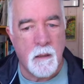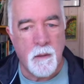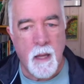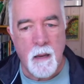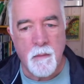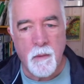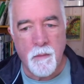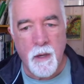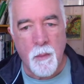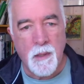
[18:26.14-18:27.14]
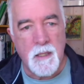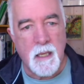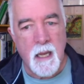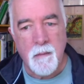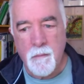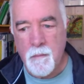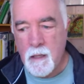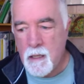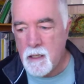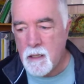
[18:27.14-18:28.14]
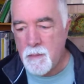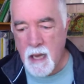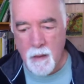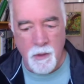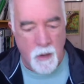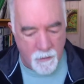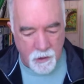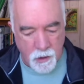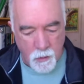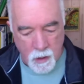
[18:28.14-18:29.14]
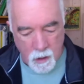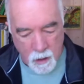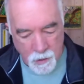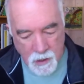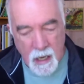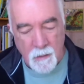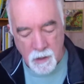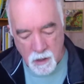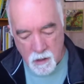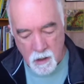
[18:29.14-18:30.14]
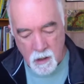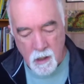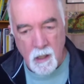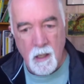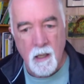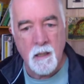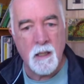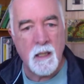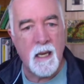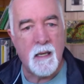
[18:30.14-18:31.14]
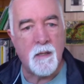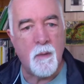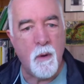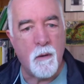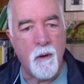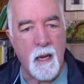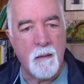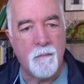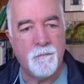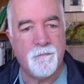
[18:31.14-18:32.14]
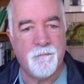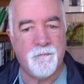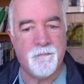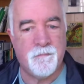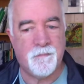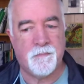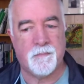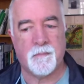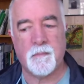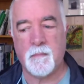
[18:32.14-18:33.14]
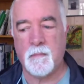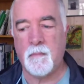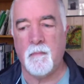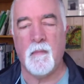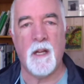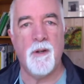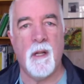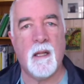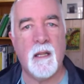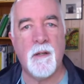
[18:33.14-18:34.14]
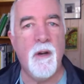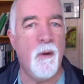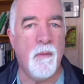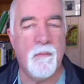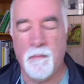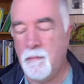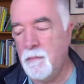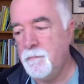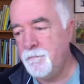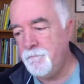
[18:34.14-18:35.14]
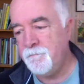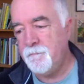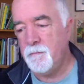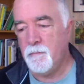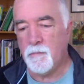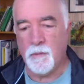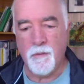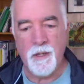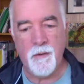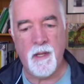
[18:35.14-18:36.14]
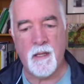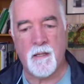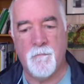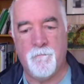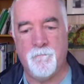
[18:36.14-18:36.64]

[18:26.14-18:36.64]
Do that. We'll reopen this again. Sometimes you have to do it a couple times to get it to work right. I should have clicked new. We'll redo this.